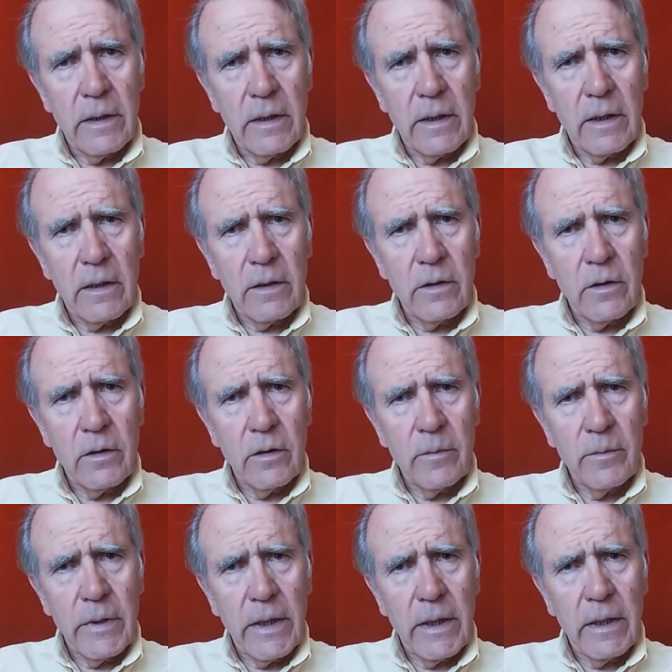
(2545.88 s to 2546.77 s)
There are
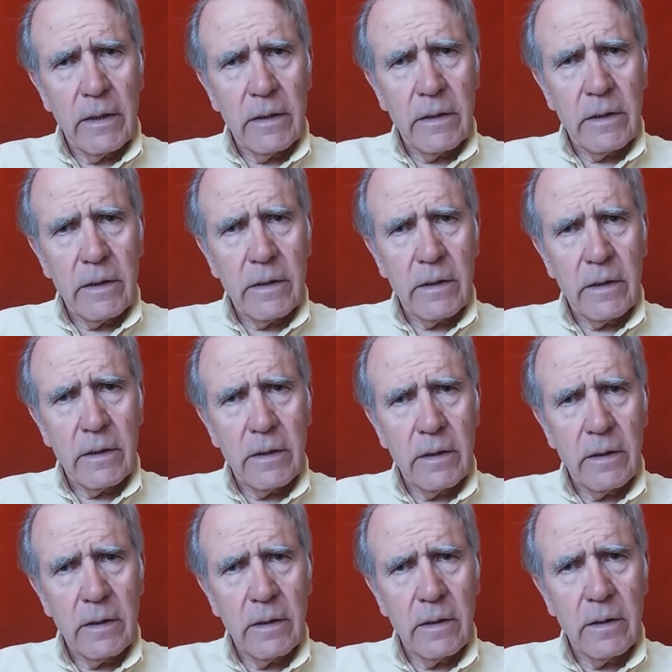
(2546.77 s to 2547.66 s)
no beings,
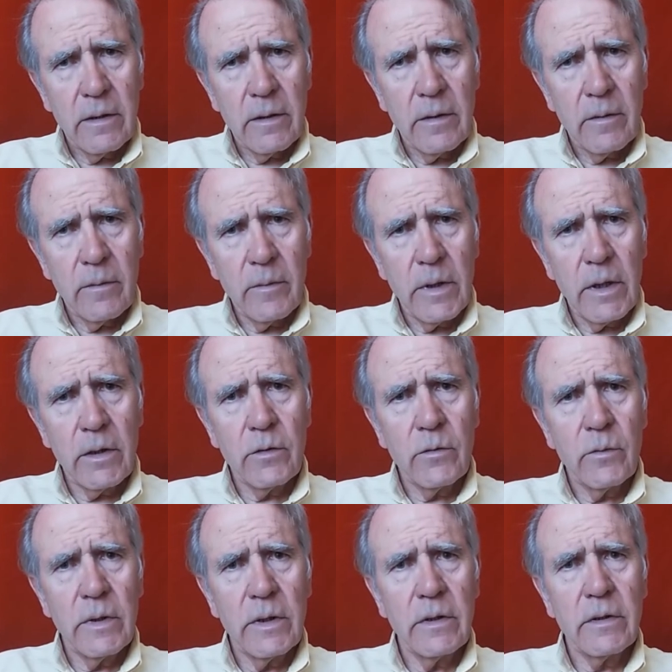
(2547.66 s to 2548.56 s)

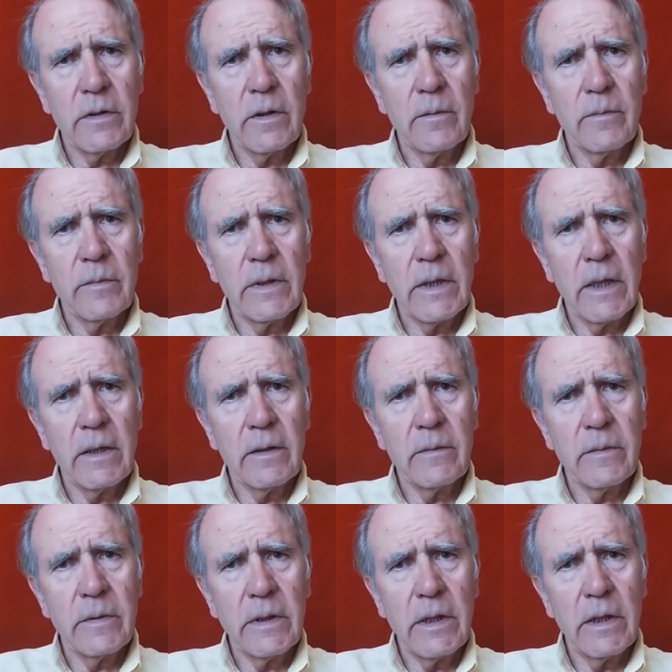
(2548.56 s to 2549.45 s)
but we
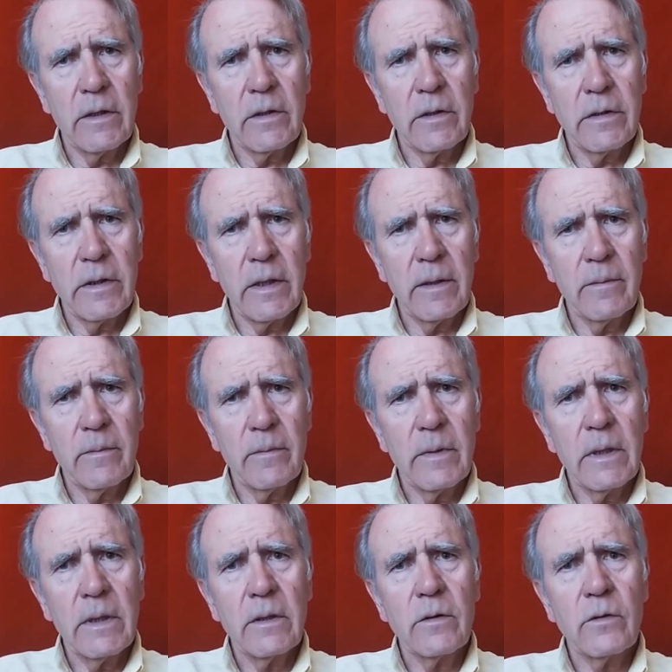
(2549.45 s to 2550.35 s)
sometimes need
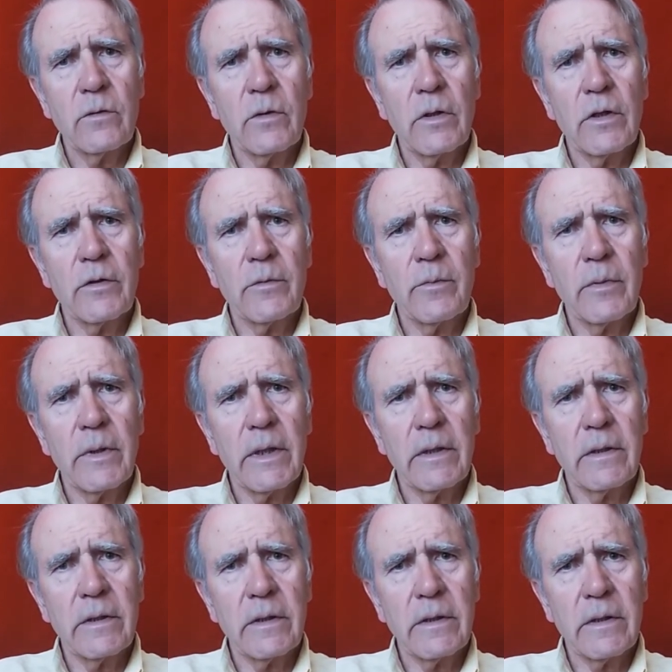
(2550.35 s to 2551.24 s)
them to
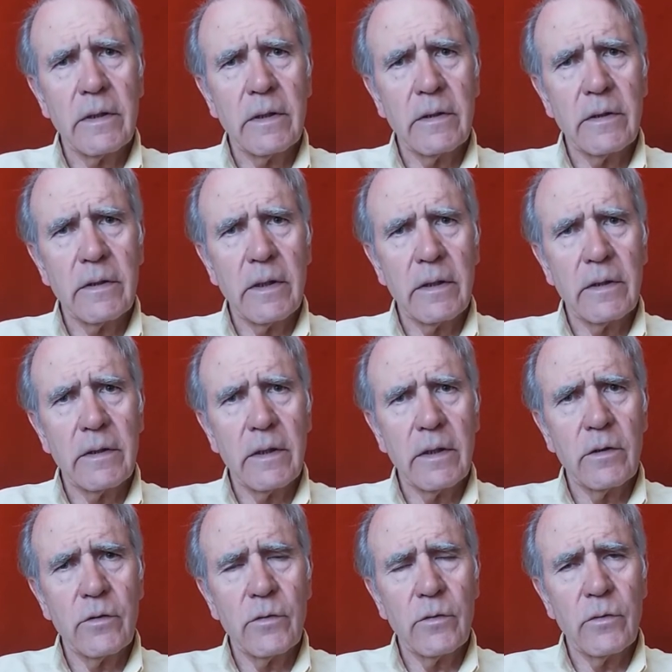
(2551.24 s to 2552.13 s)
express
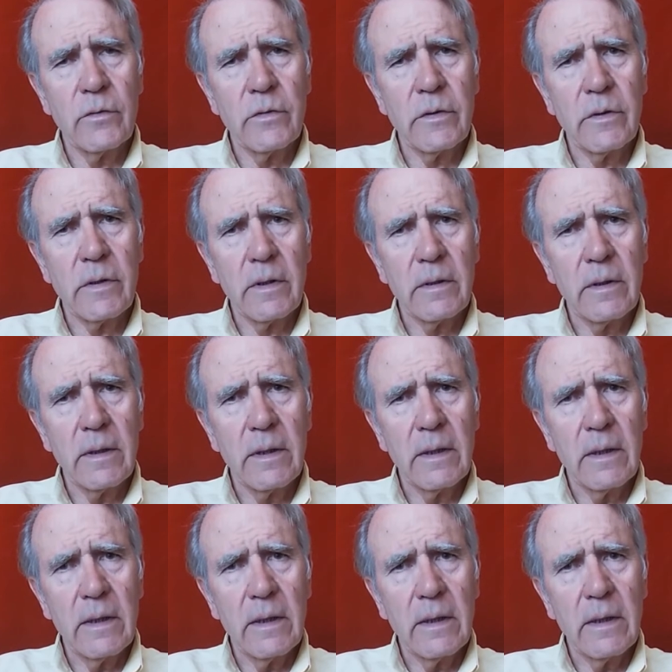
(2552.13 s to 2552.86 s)
certain truths.